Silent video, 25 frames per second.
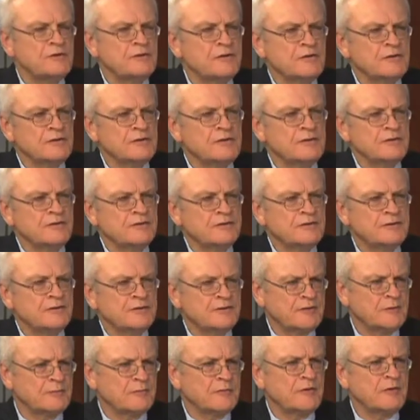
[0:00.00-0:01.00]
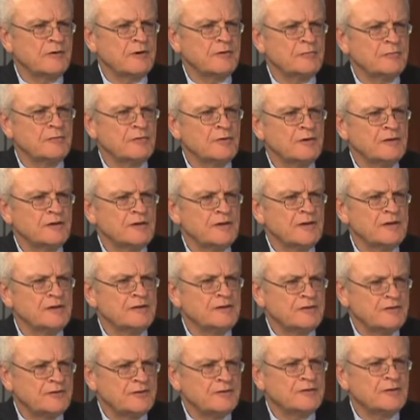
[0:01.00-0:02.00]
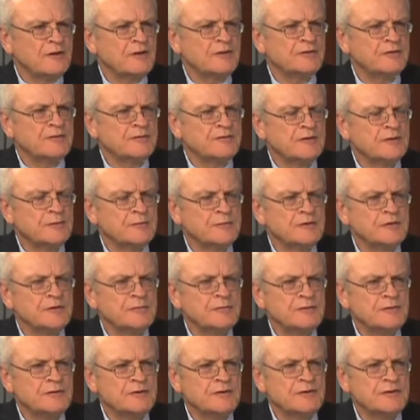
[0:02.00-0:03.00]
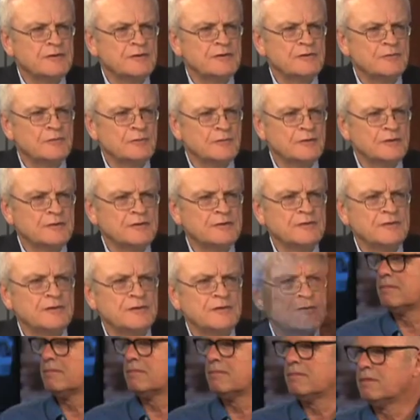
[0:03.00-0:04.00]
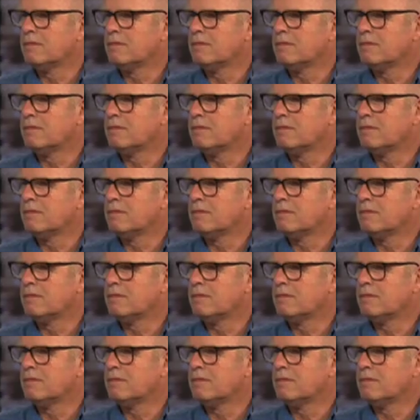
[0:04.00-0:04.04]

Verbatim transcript: here is some artwork, and this is also from a community mm-hmm. organization.